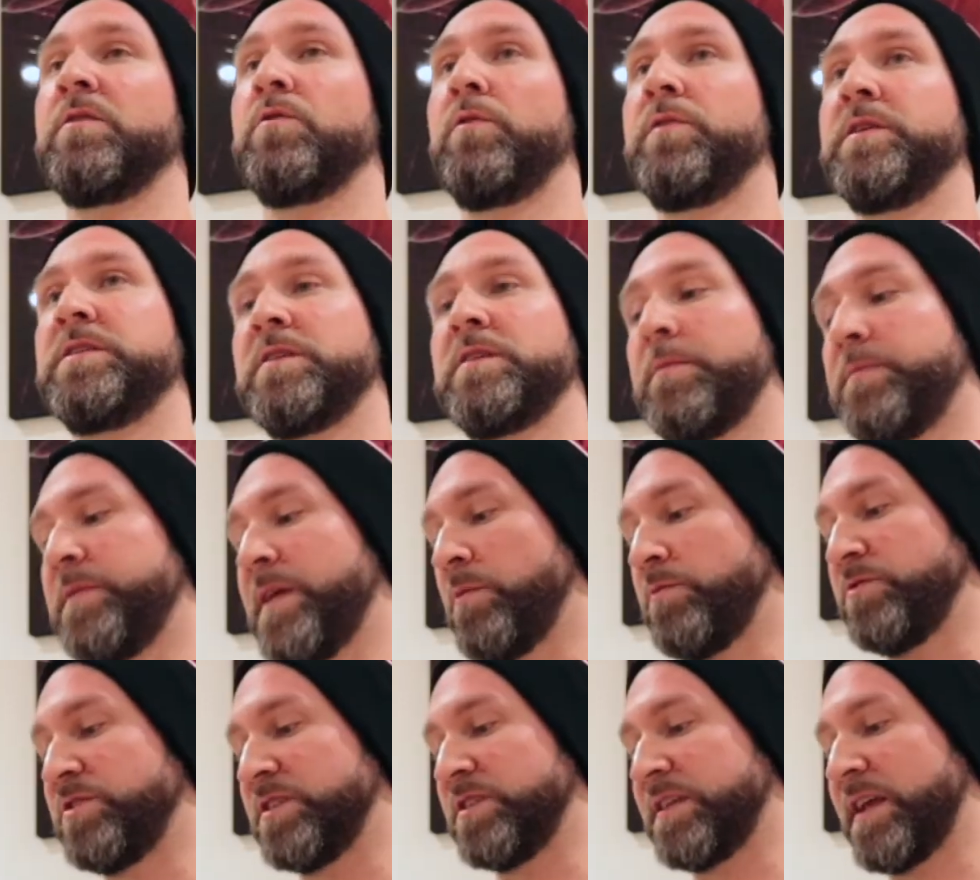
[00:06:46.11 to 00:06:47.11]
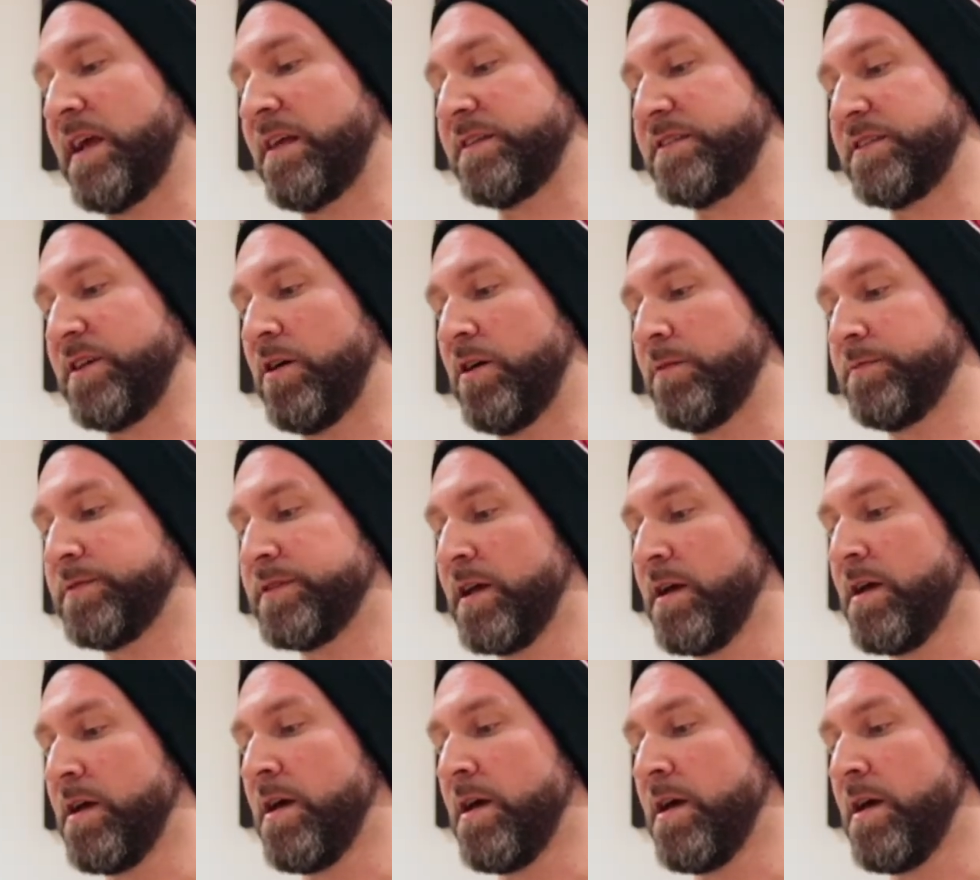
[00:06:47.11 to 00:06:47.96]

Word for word: a Northeast IPA with Just Galaxy hops.